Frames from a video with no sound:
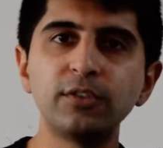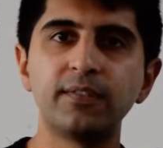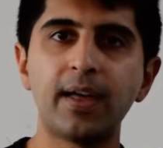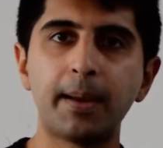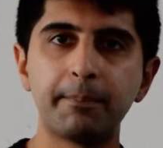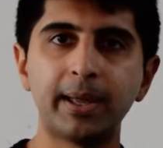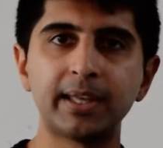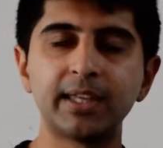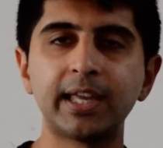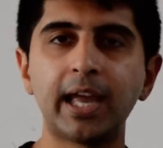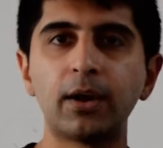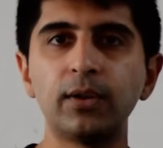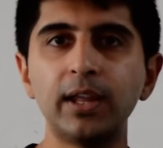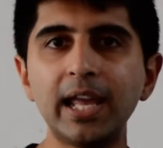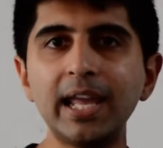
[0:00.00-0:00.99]
of that bank
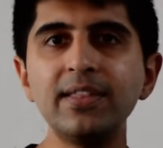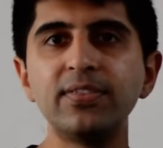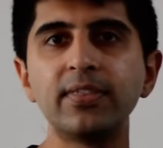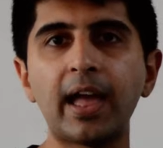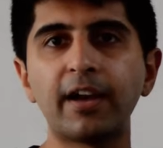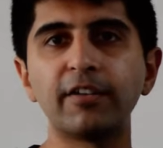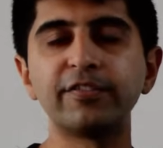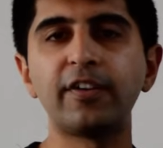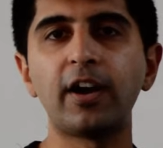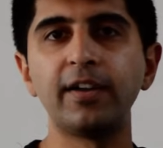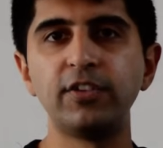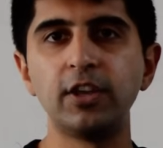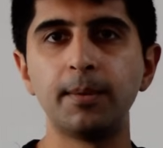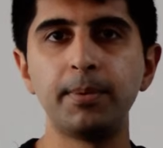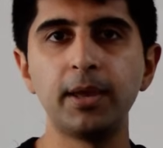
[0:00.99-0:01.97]
account in that
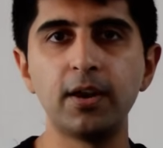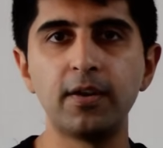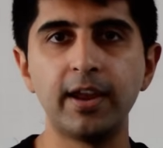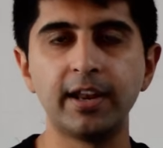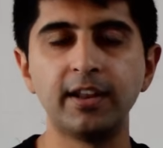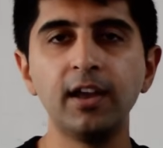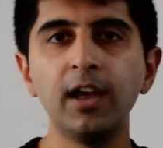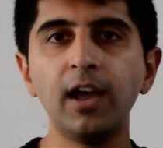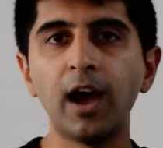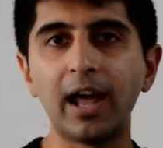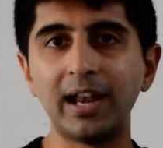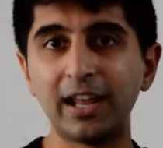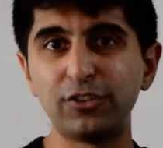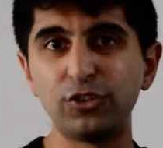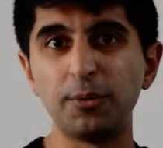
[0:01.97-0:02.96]
5 year period
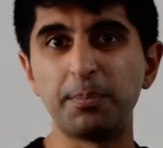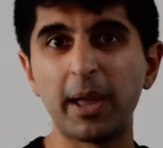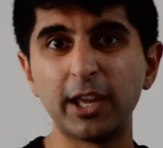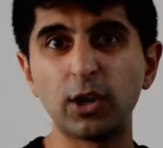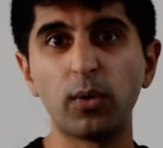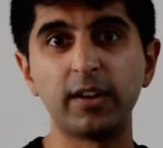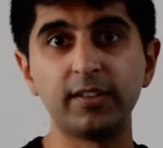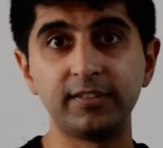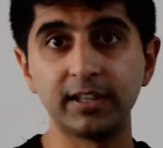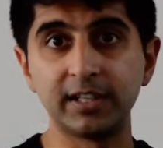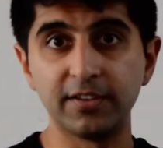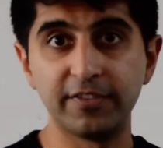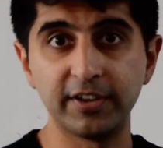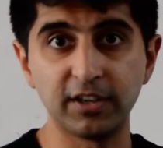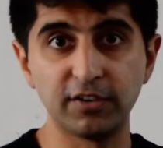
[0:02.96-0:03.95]
unless you pay quite a
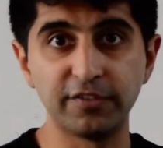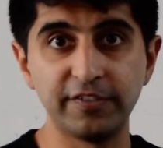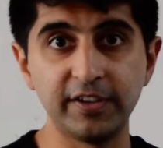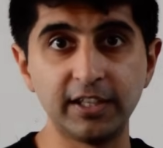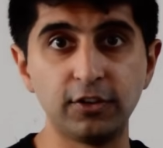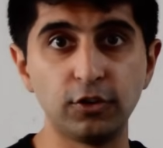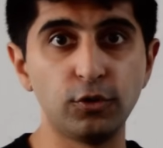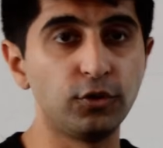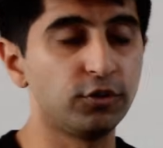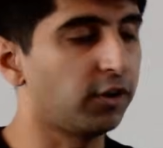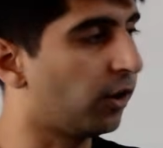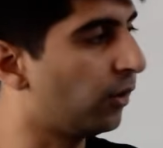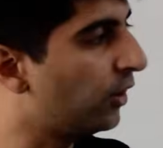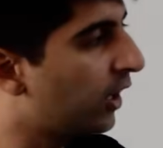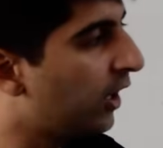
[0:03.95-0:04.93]
significant fee to do
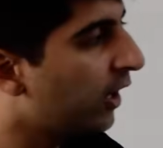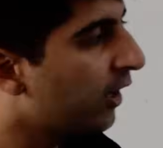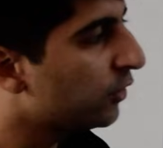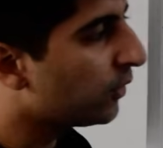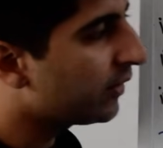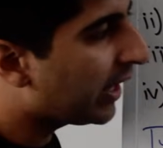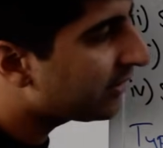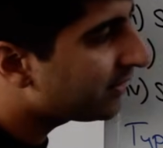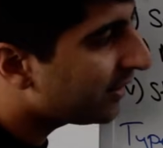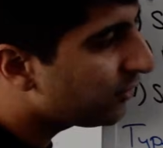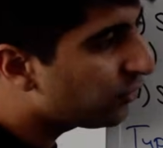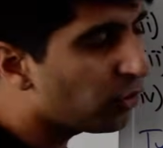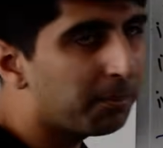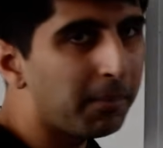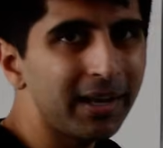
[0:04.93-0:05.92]
so. So in that
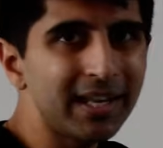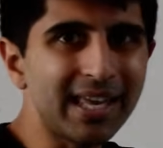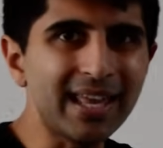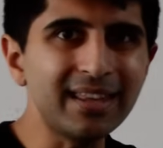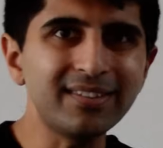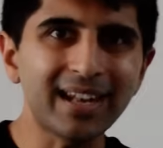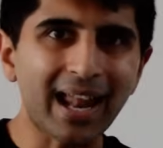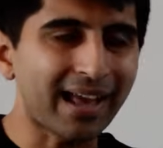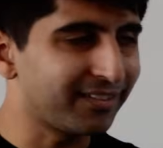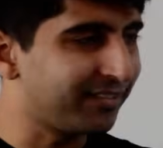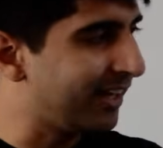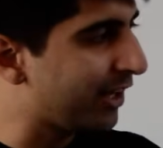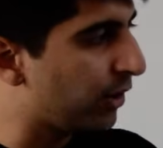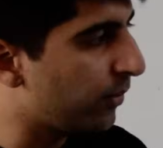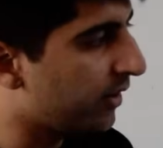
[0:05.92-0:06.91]
sense, your money isn't as
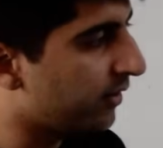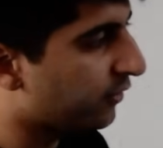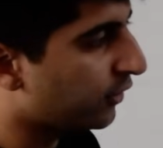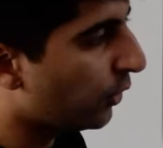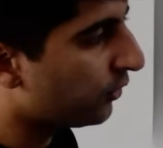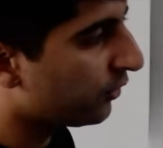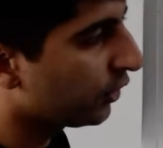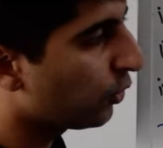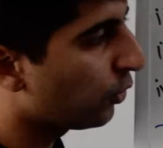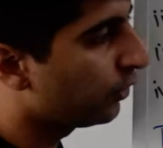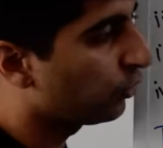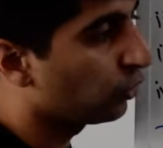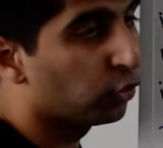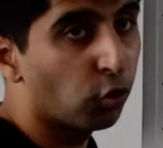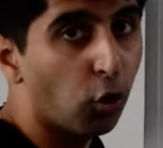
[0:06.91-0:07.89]
liquid as notes and
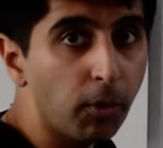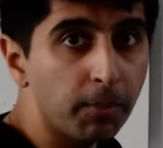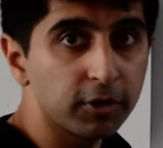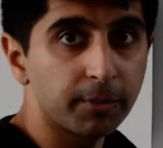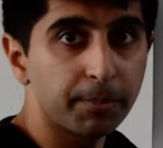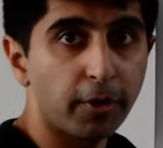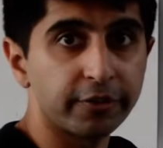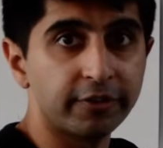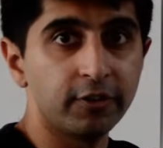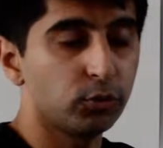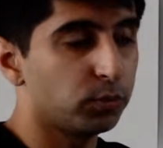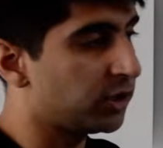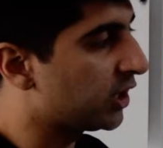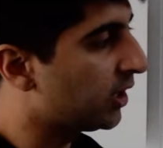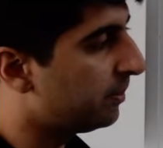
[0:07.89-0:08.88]
coins or normal deposits,
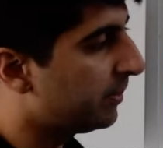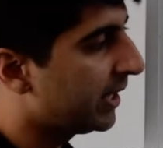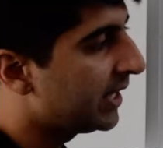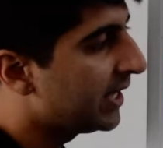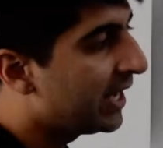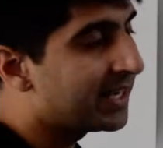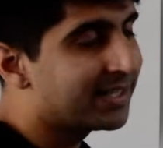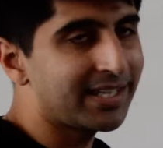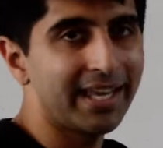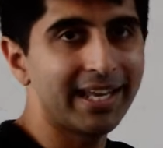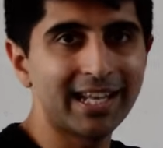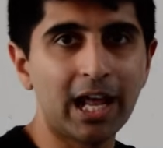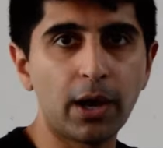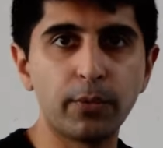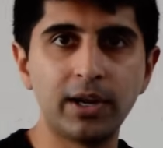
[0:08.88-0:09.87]
which can be
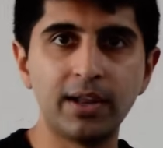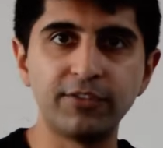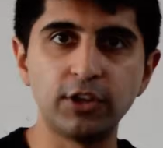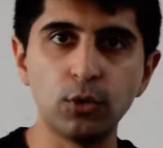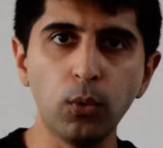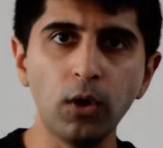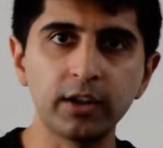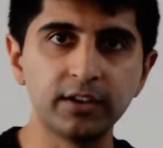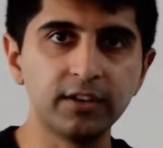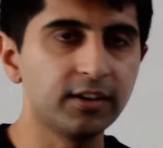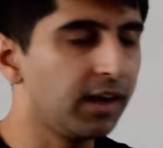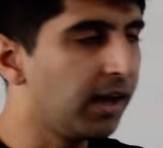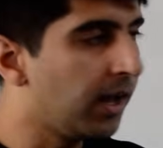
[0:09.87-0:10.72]
taken out whenever you want,